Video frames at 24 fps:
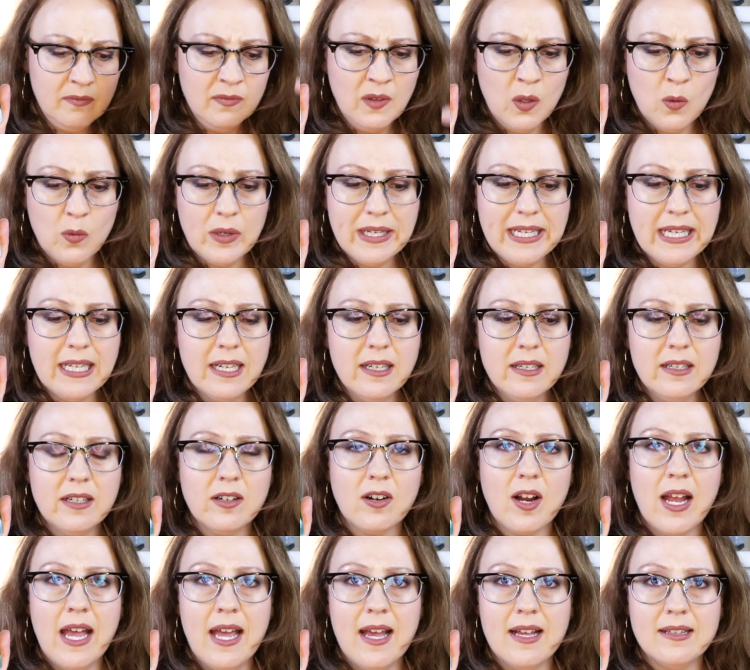We get in our
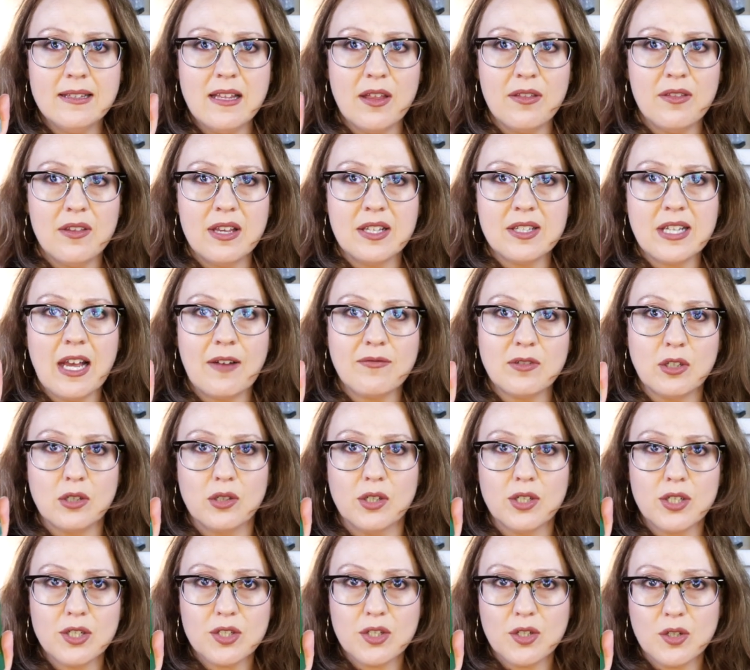head that things have to
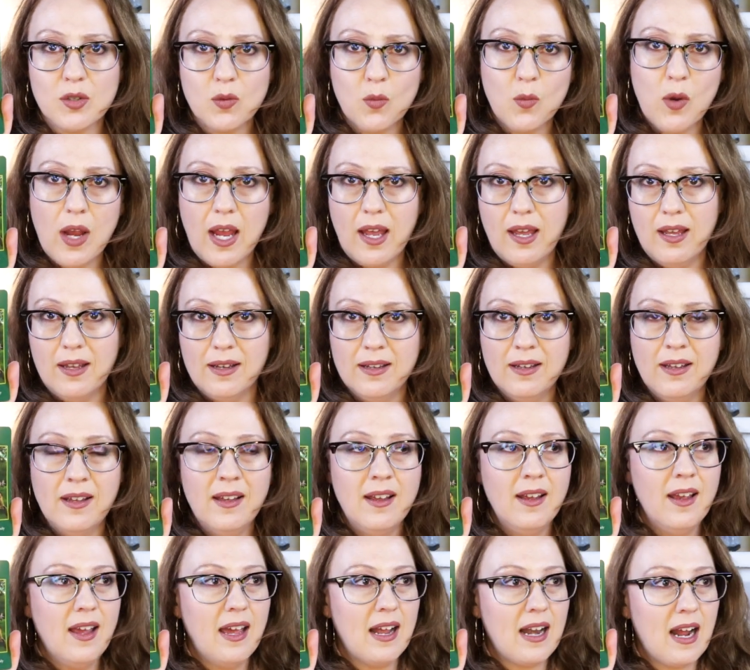look a certain way,
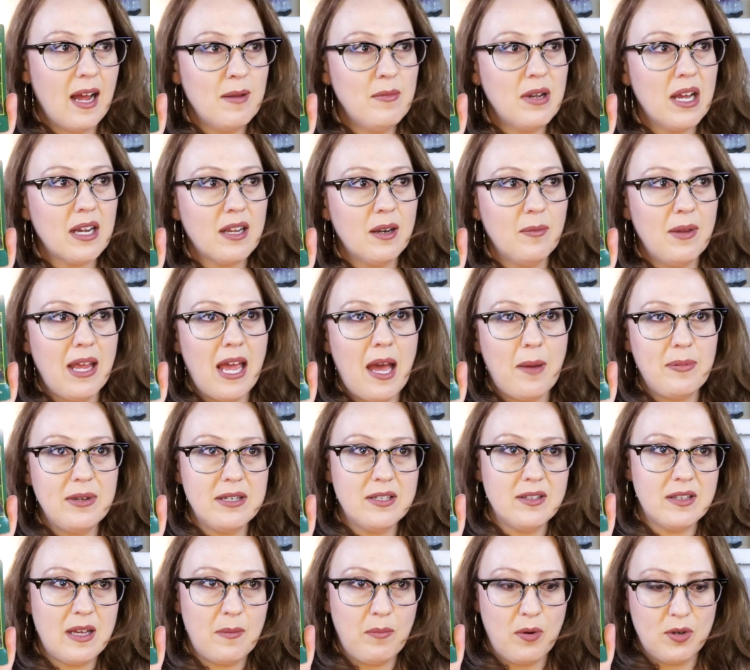and I'm not going to be happy
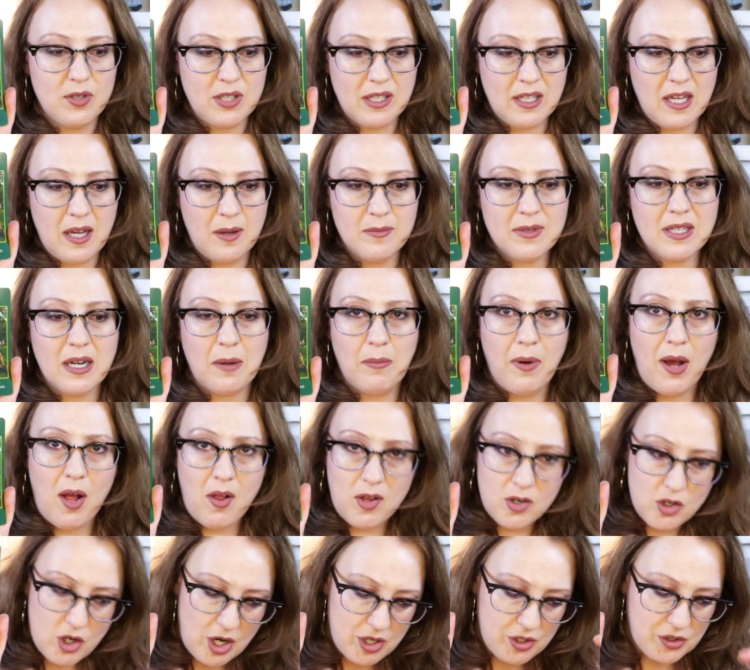until that person comes and
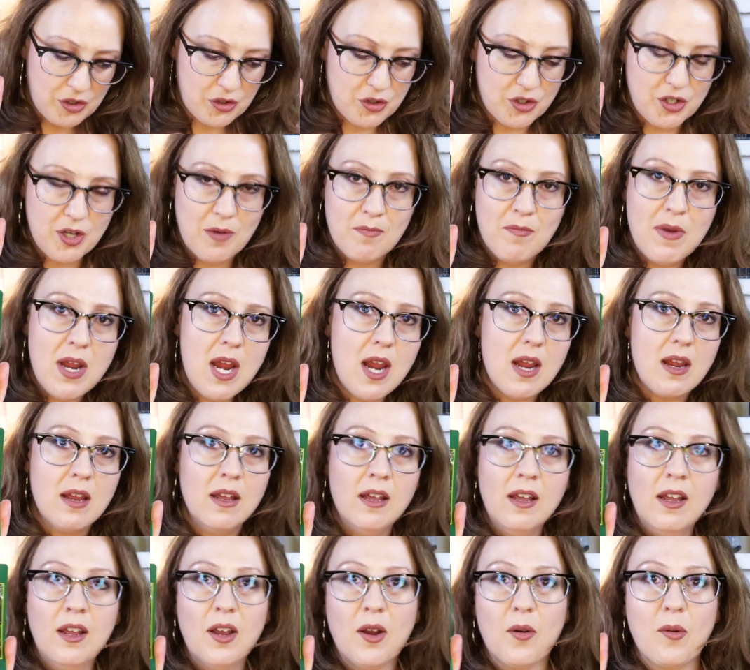apologizes to me,
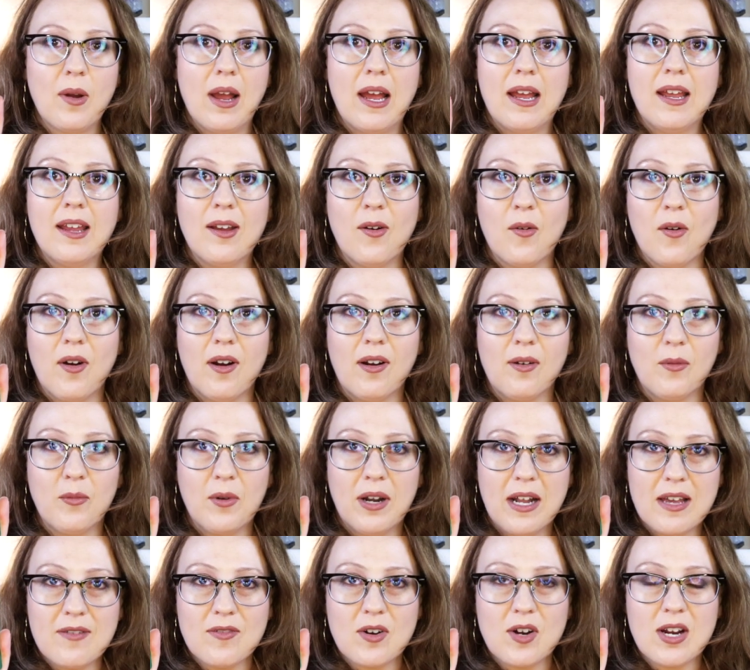right? Or
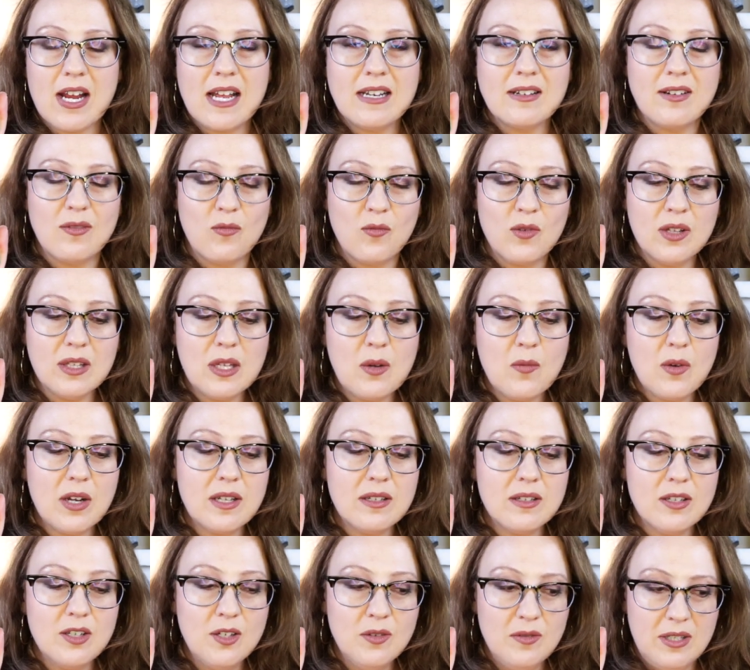whatever. And really
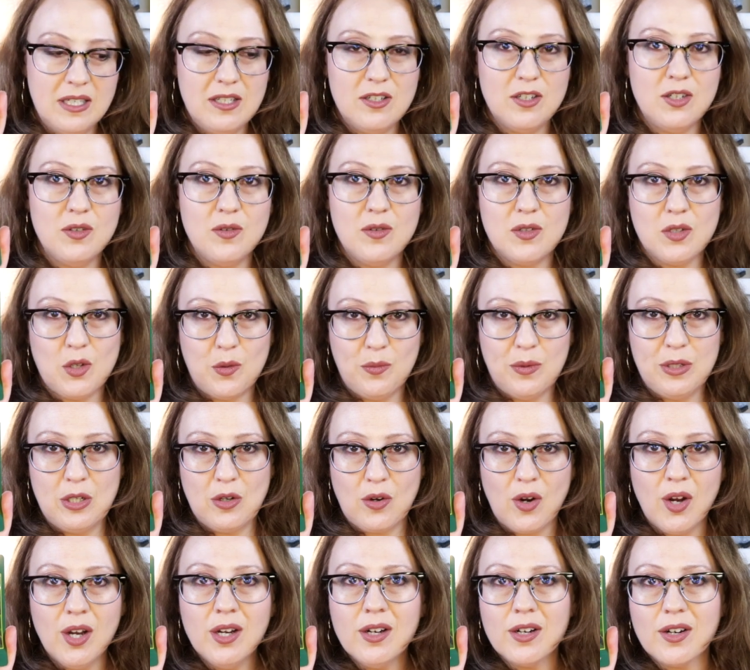what you need to do is open your
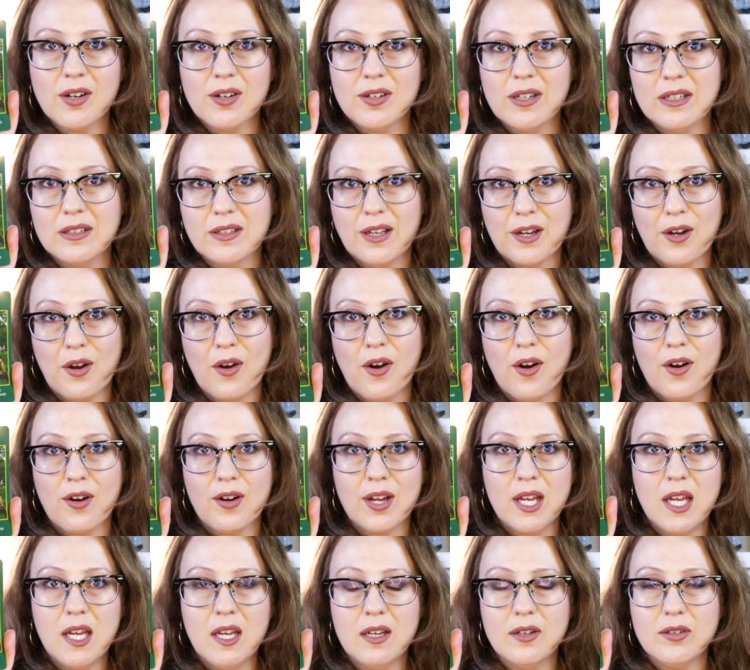heart and let your heart
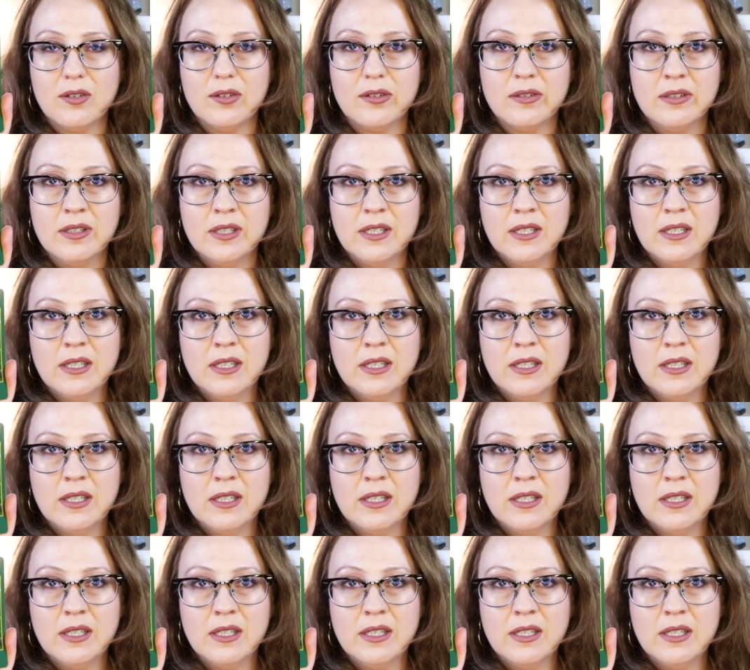heal.